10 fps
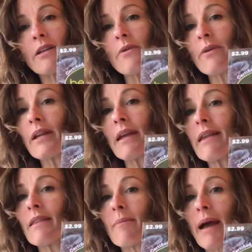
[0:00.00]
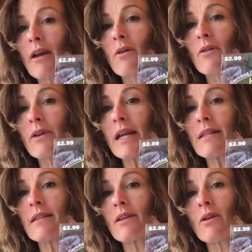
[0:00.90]
and you can eat the
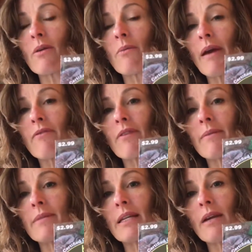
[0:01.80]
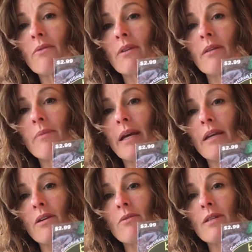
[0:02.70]
microgreens and you can wait for them to get really
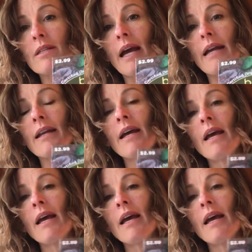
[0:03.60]
big. You decide.